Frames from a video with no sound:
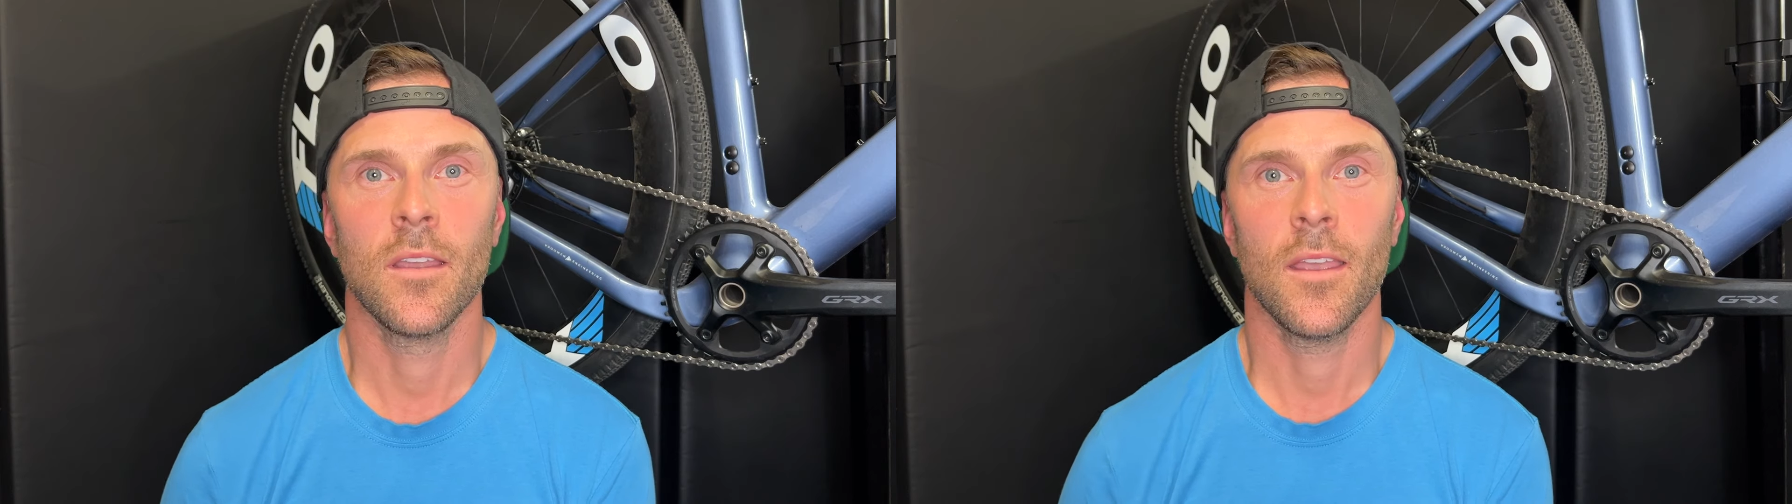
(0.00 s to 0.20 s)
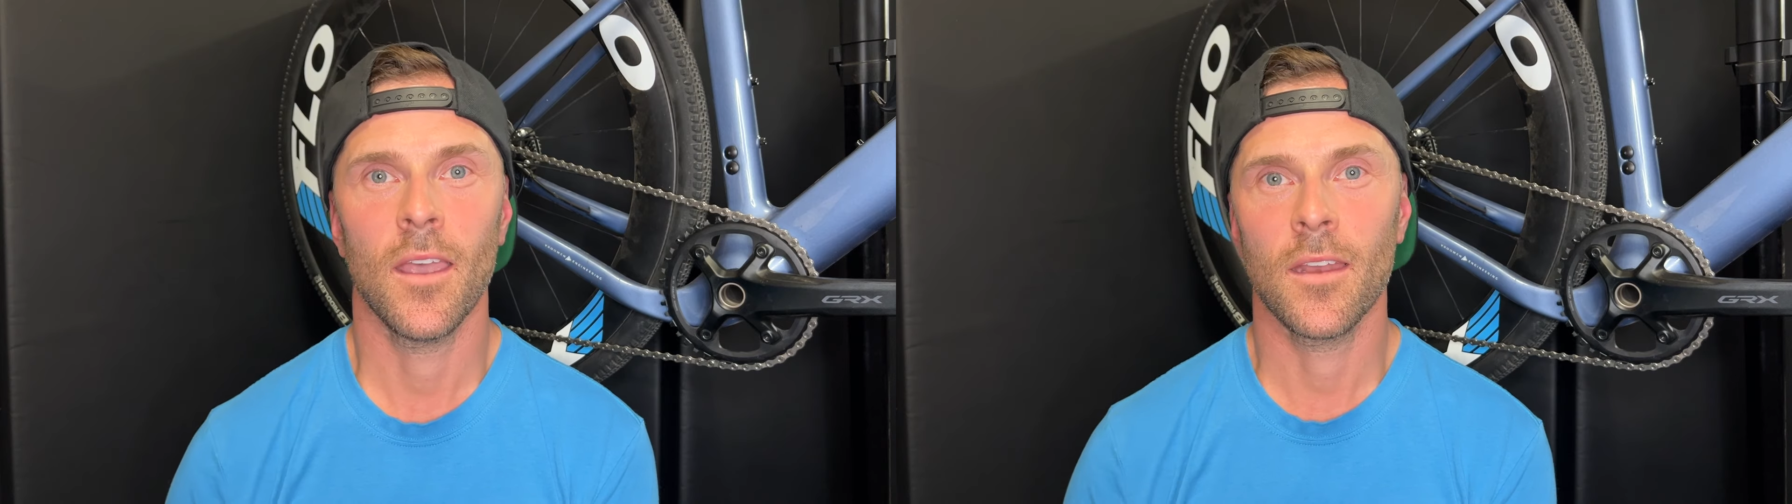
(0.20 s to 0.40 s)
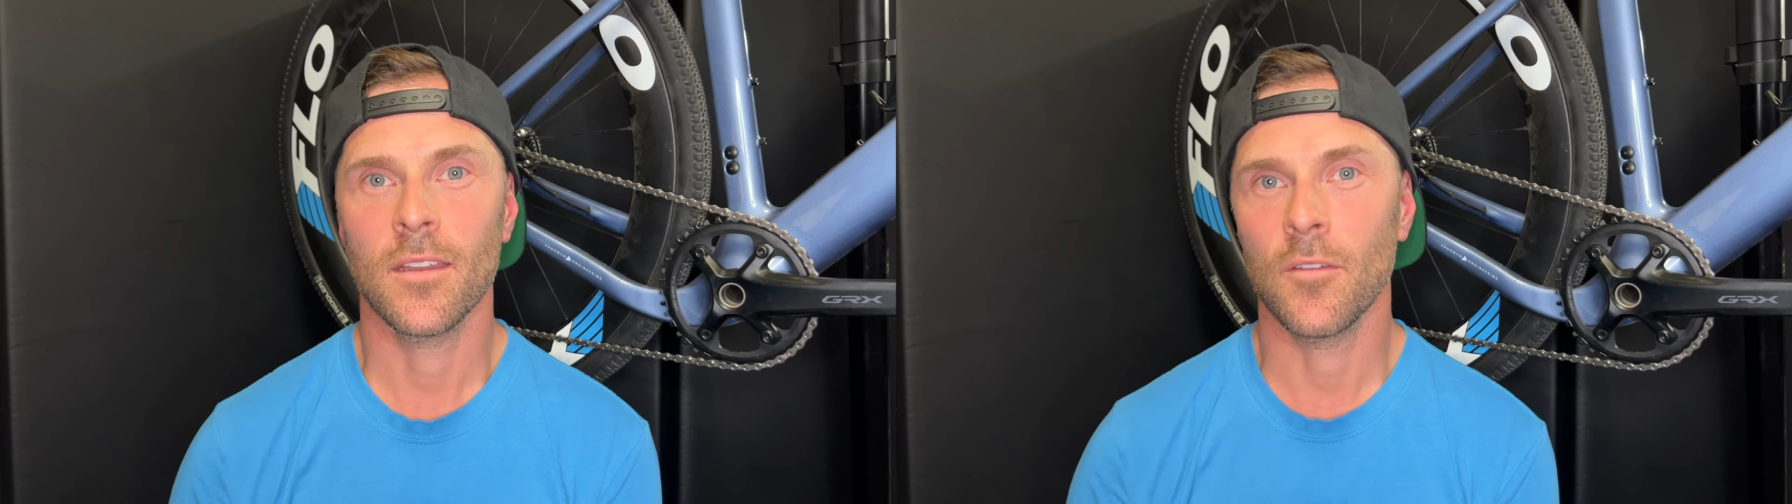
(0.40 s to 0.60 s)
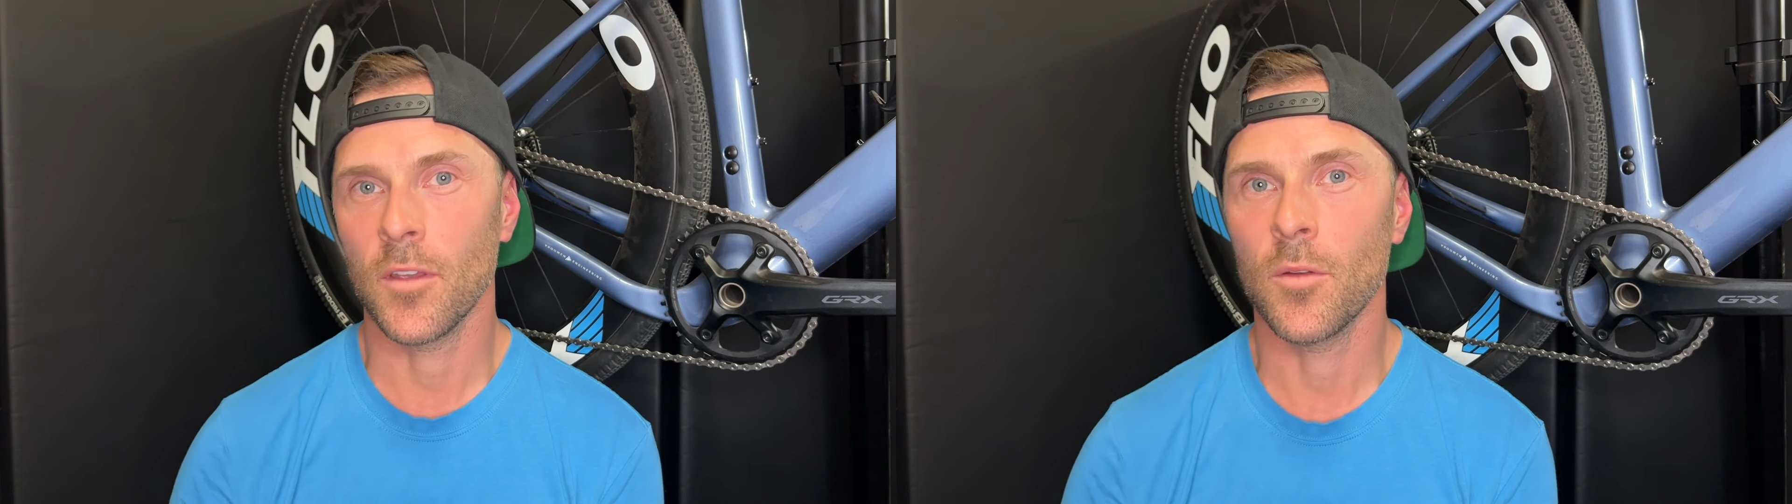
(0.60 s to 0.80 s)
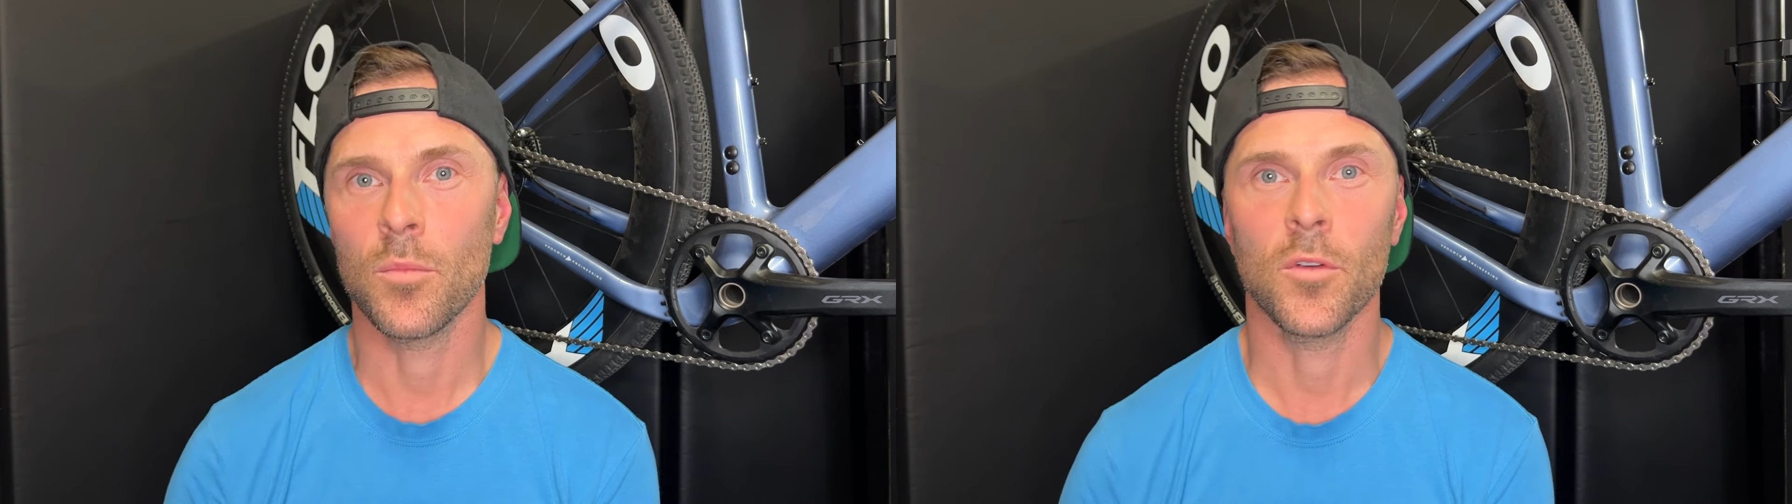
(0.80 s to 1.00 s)
and give you
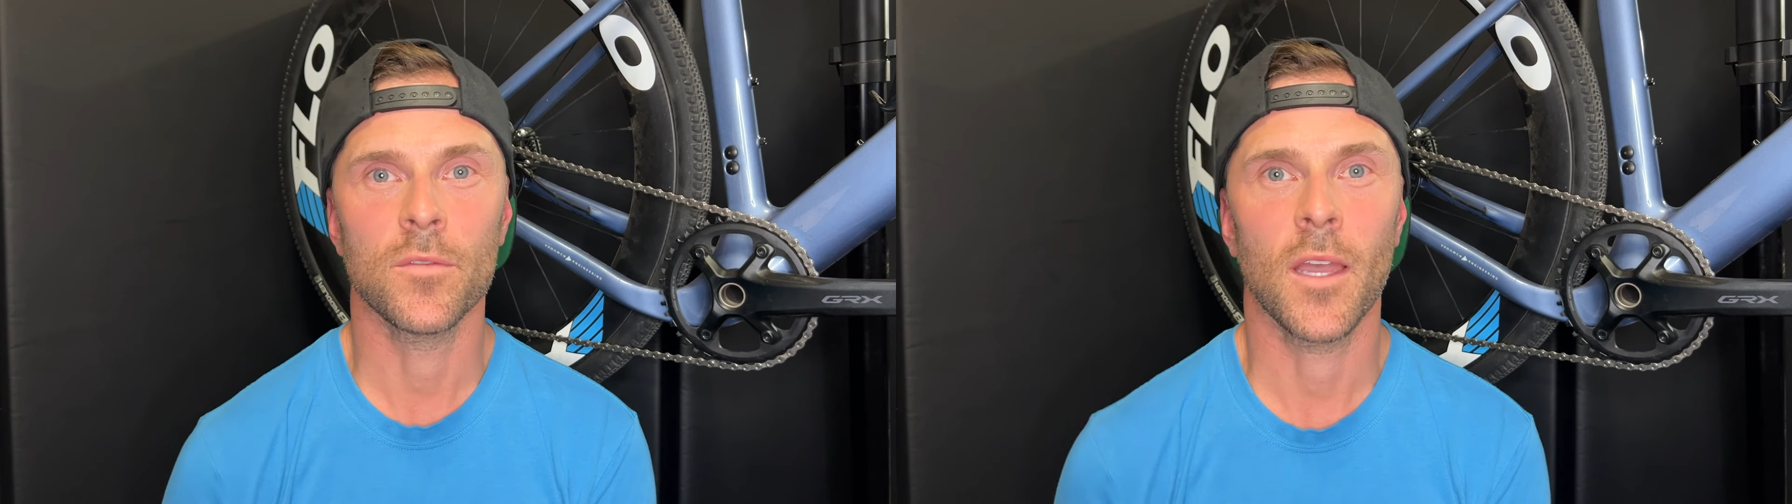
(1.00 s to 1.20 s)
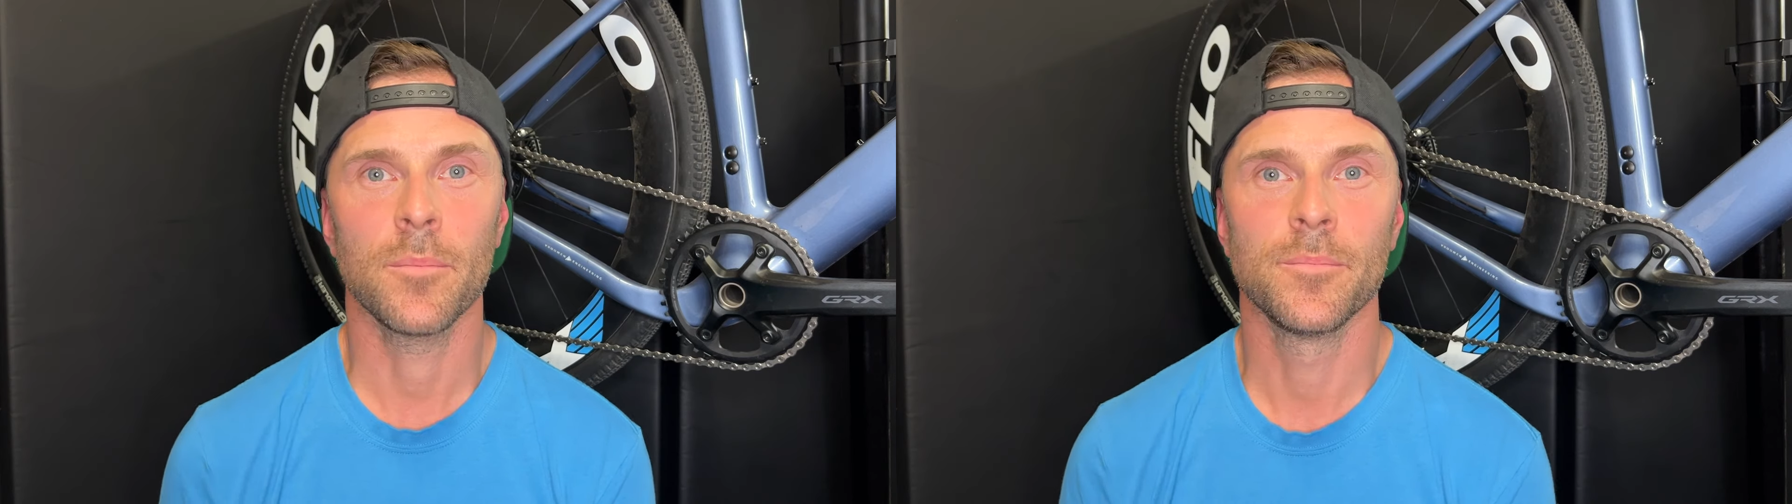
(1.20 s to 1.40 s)
an improved time.